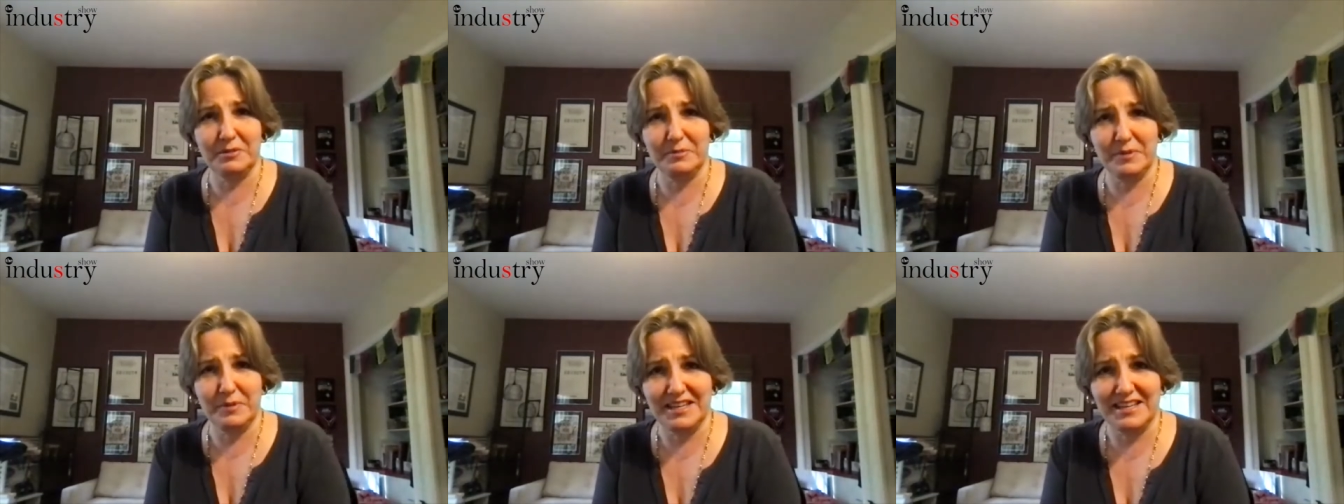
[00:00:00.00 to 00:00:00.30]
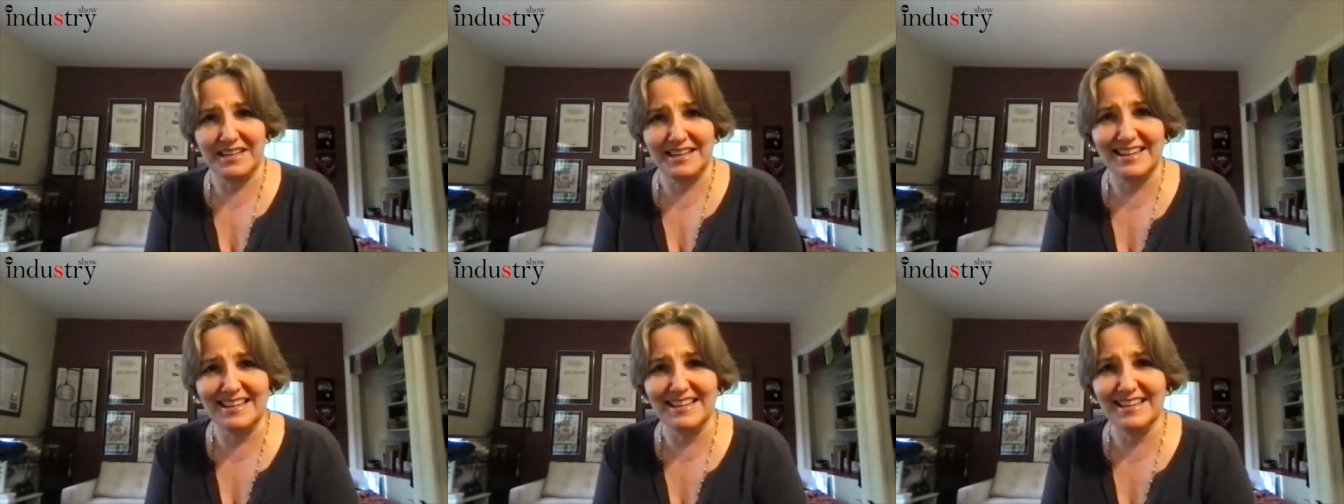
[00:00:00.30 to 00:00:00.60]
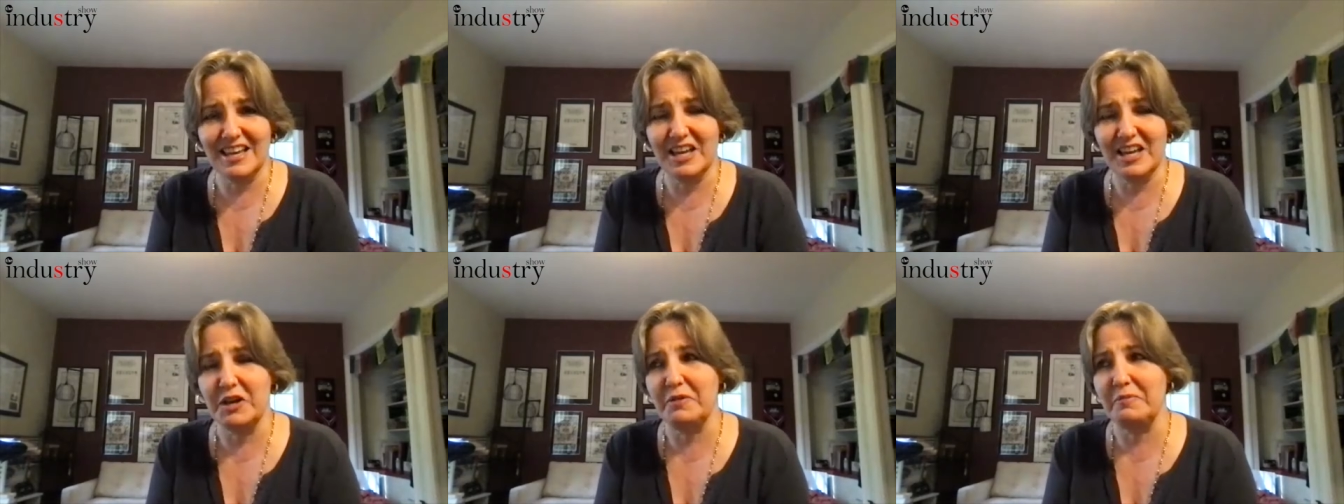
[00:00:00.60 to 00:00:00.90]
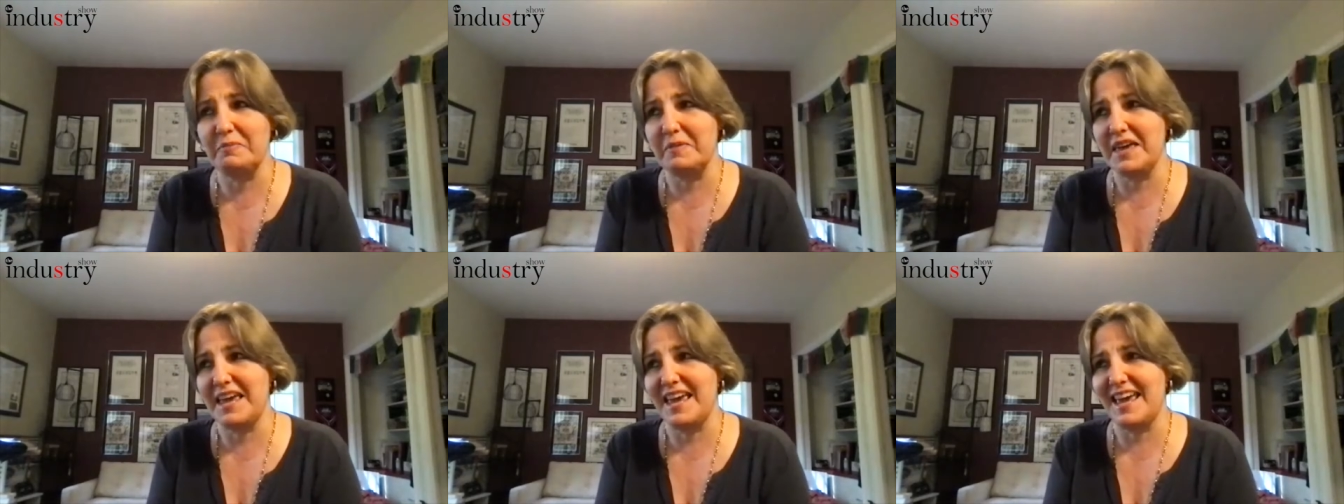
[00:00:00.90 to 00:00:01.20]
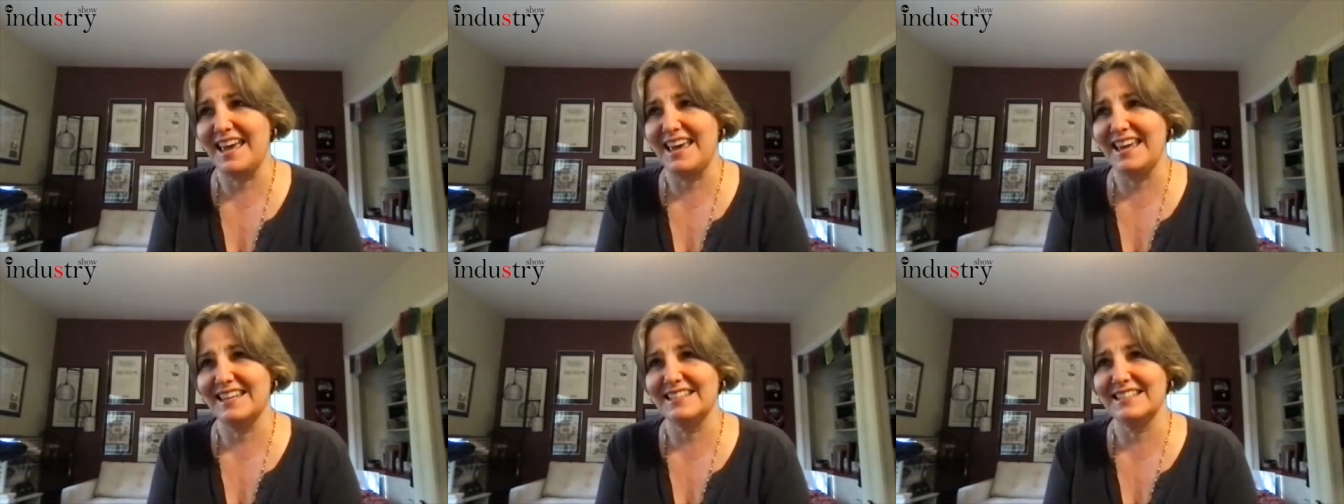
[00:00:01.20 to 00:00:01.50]
beginning,
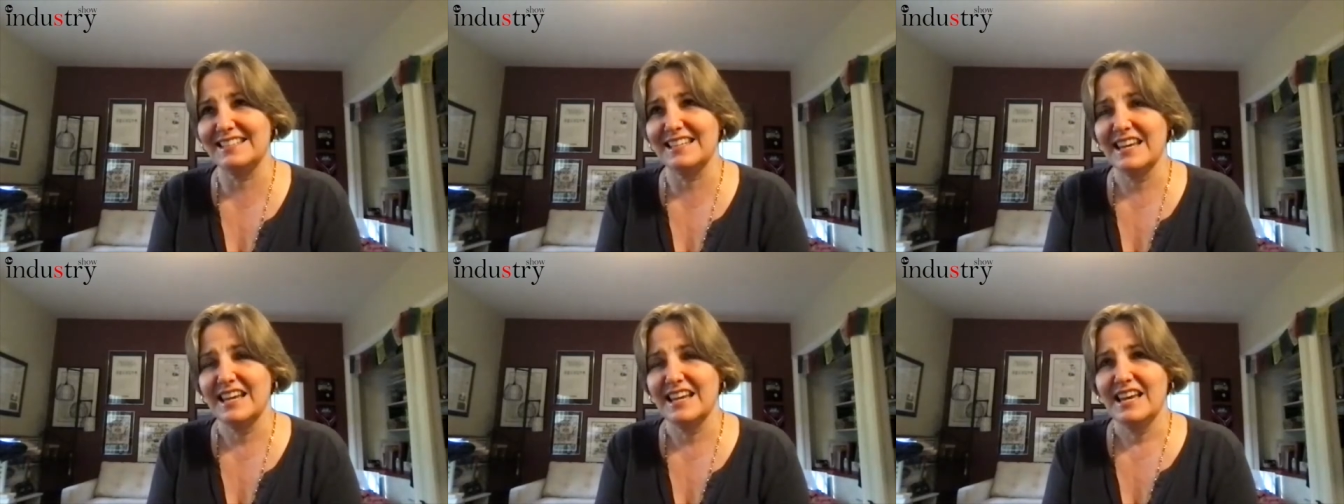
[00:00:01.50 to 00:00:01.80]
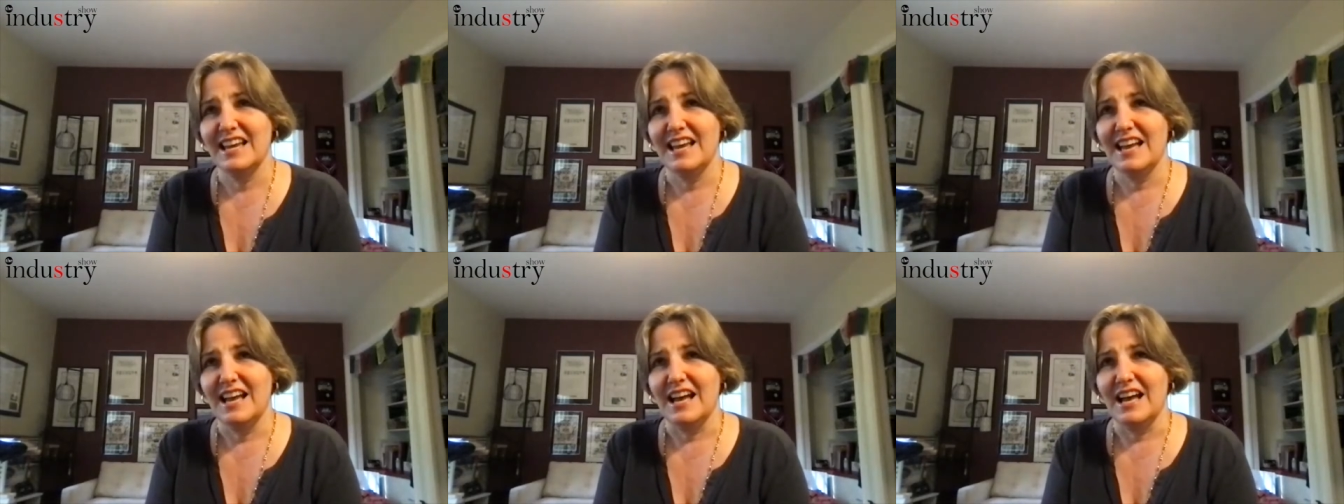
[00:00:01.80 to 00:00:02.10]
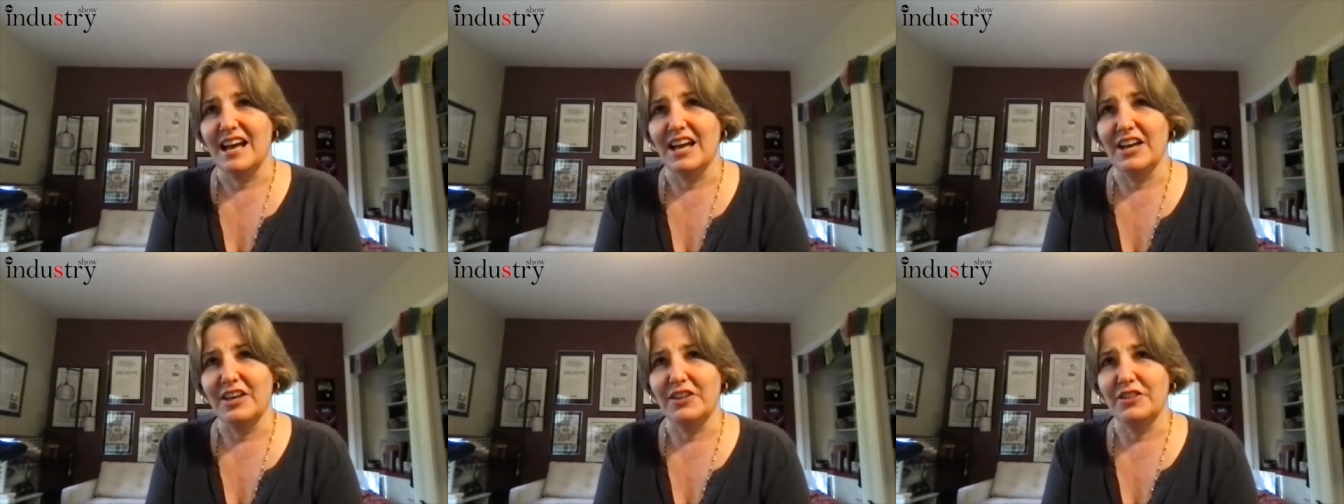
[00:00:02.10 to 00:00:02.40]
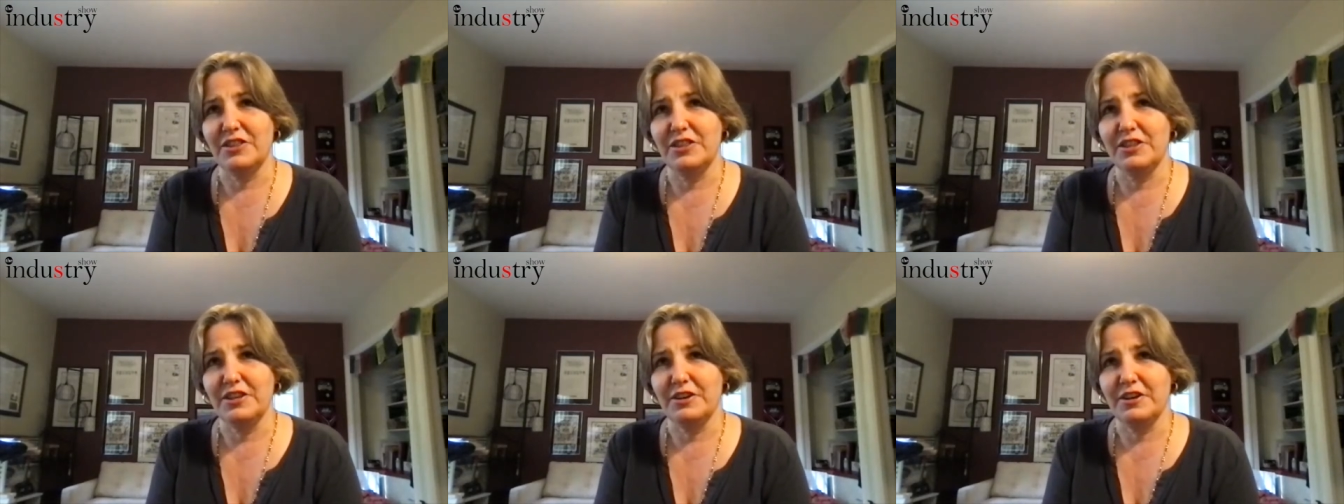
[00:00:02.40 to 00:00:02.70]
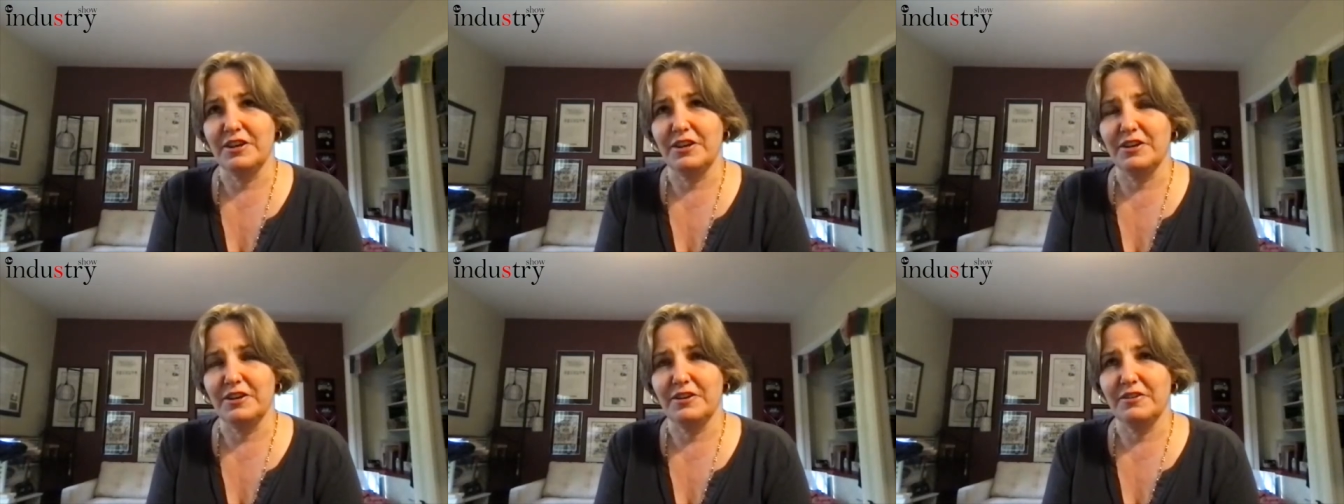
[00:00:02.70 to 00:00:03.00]
and
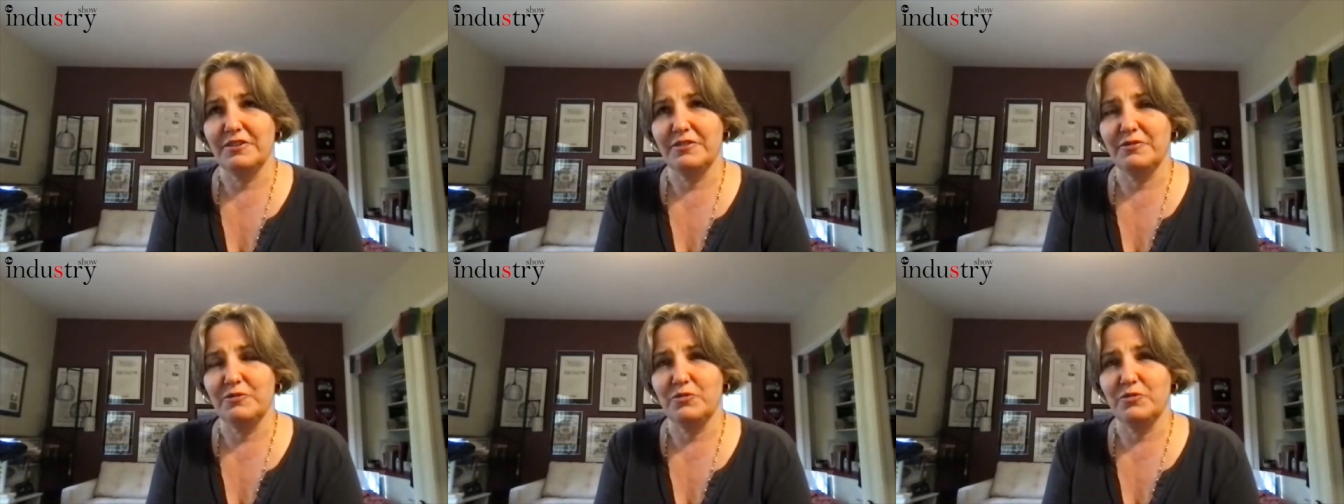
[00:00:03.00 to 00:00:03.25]
the